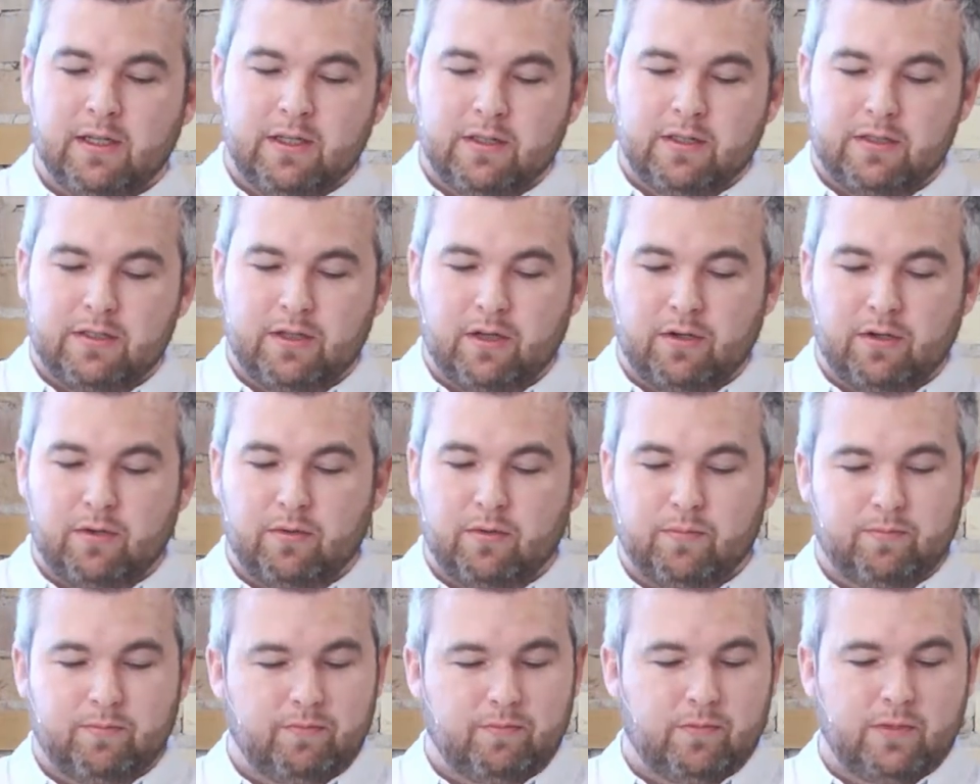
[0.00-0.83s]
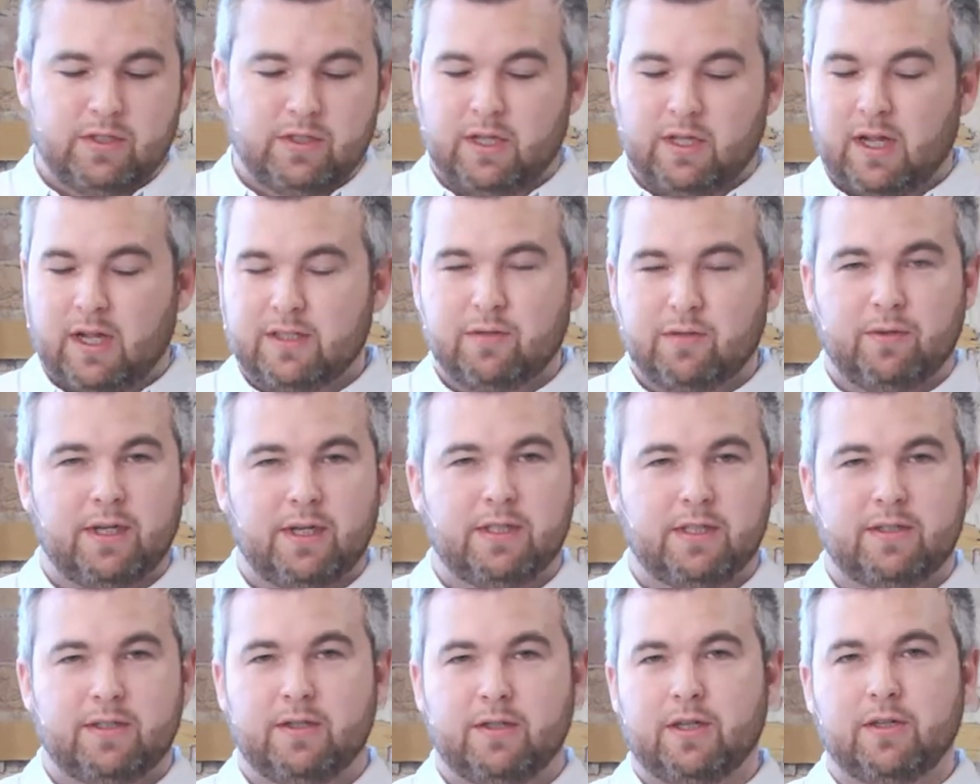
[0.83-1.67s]
So there's lots of
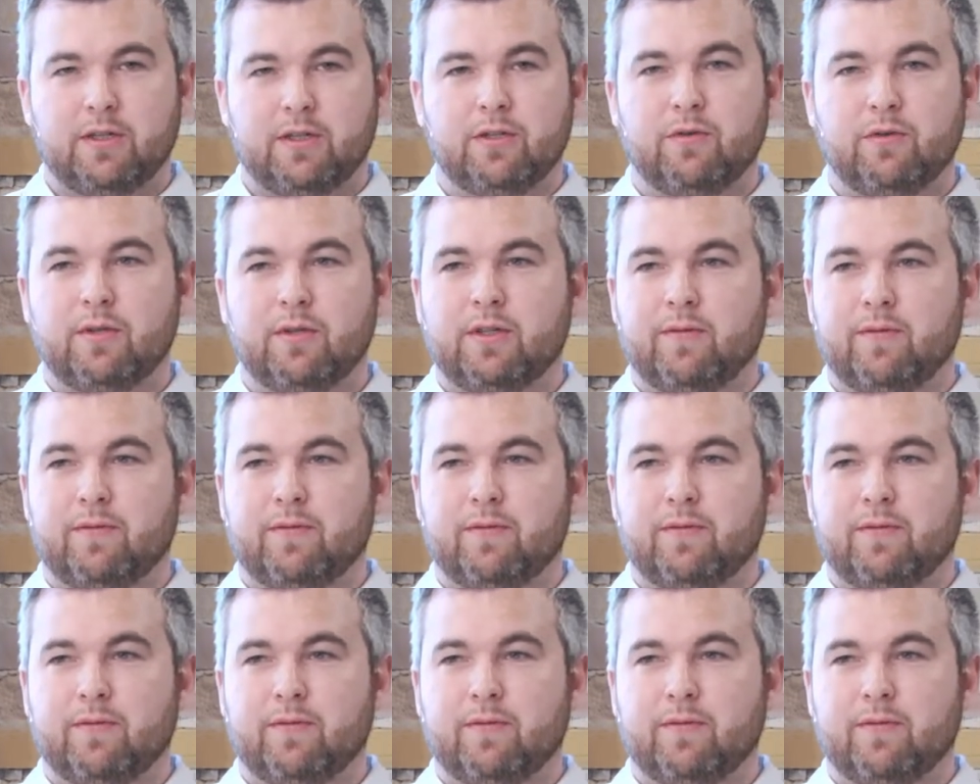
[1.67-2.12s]
ways you can do it.